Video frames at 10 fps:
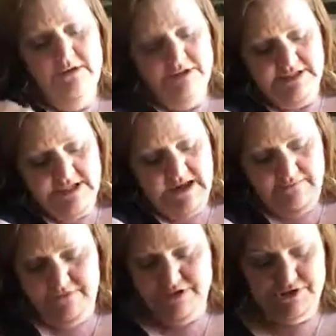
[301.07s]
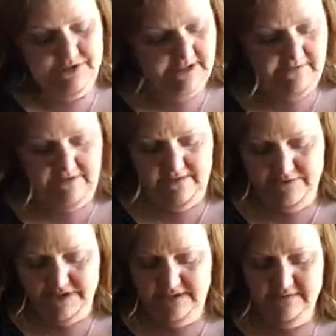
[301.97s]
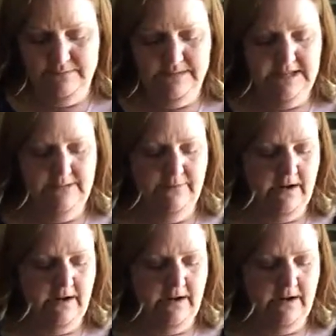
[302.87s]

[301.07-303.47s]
just comfort yourself. Give yourself some deep